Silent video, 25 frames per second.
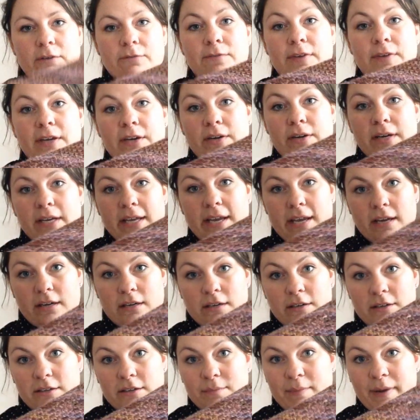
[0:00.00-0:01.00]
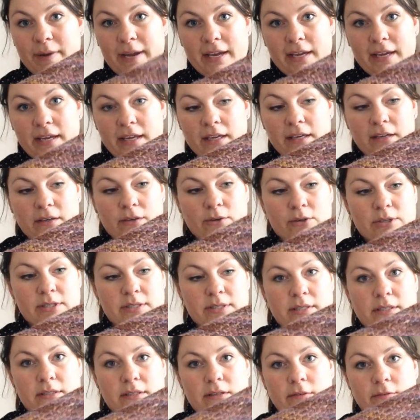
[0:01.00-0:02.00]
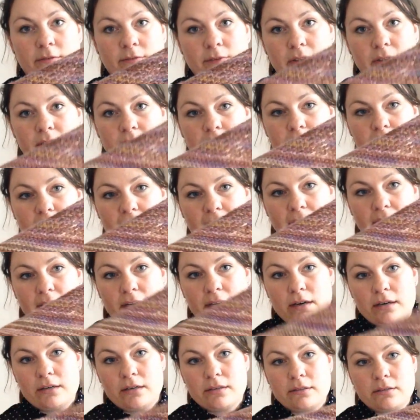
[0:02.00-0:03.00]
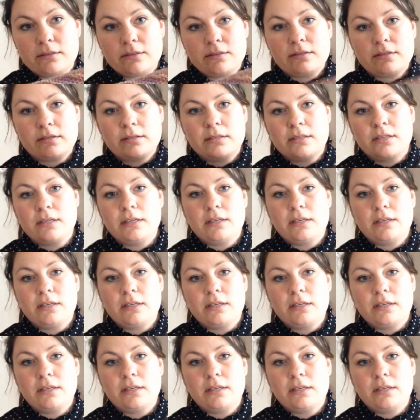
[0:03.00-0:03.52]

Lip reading: Fairy Hair by Kristen of Woolen Vine Yarns.